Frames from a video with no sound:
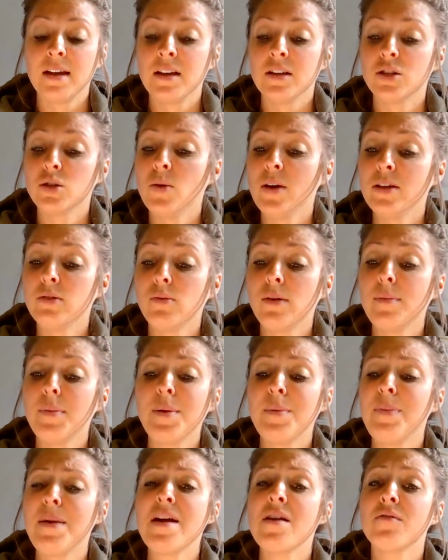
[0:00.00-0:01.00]
So as we
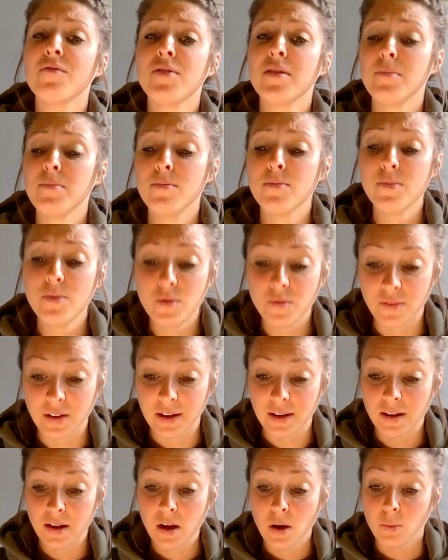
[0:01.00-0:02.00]
prepare for the
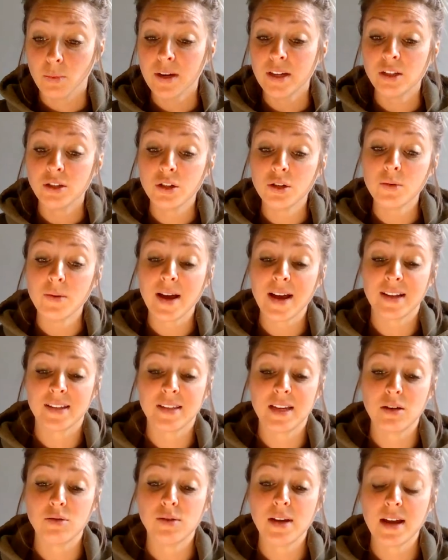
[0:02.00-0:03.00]
movie, we do ask
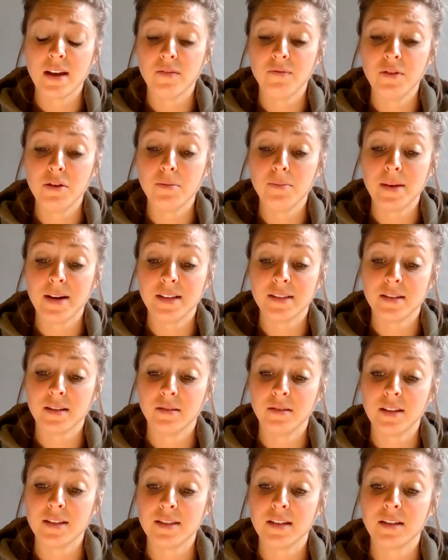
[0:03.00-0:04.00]
that you take a few minutes to
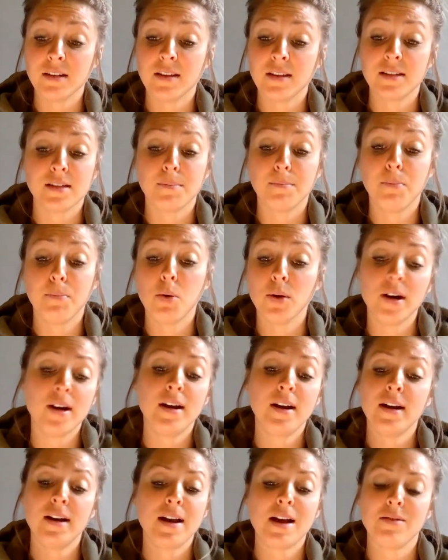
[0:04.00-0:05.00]
listen to this
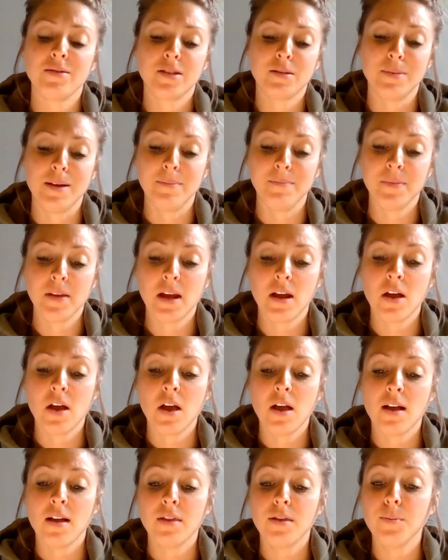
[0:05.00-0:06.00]
important announcement.
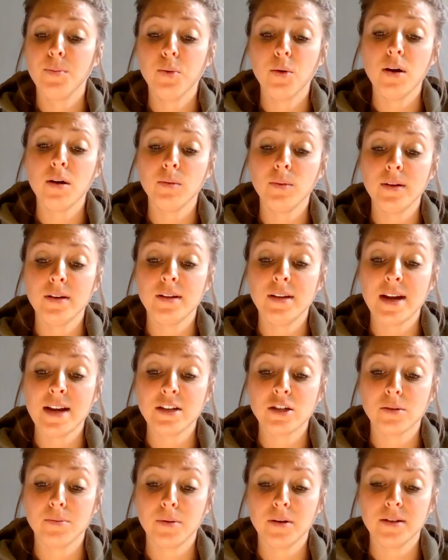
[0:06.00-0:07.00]
The Broarwood
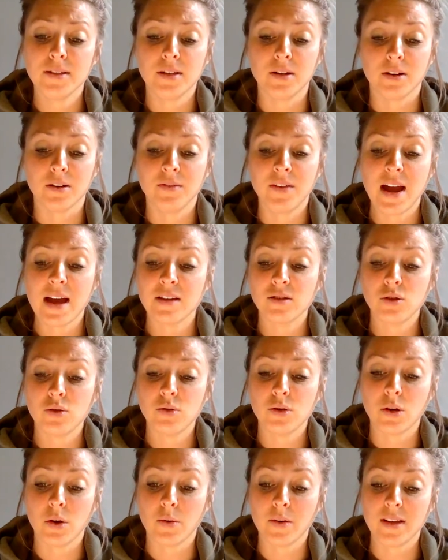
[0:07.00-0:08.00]
Nature Preserve, as you
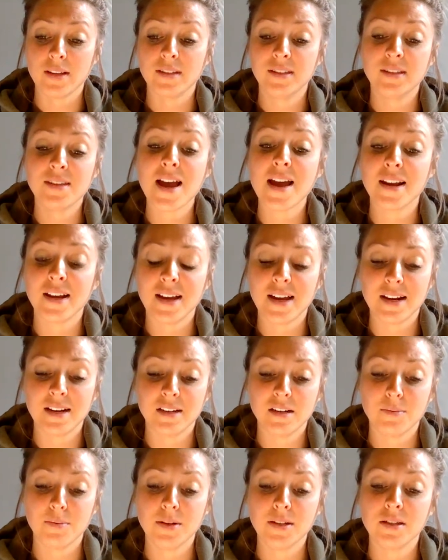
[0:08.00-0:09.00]
know, is dedicated
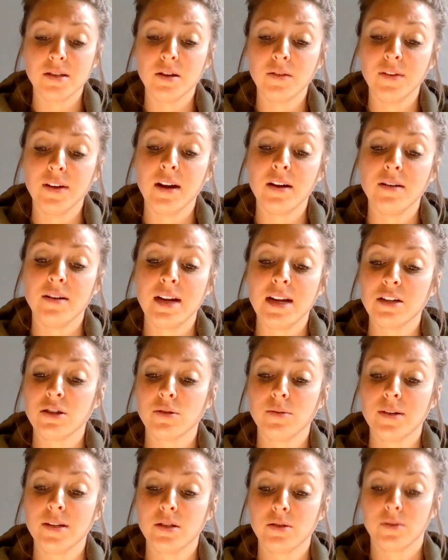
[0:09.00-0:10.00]
to preserving our nature
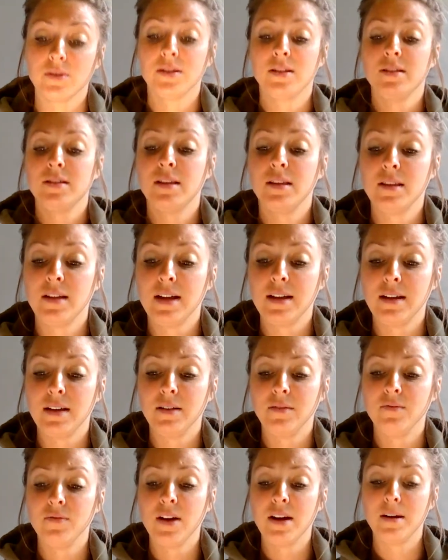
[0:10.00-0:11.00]
resources and the
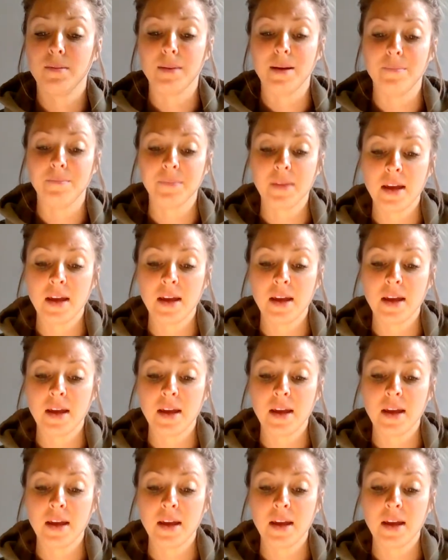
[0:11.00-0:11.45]
environment.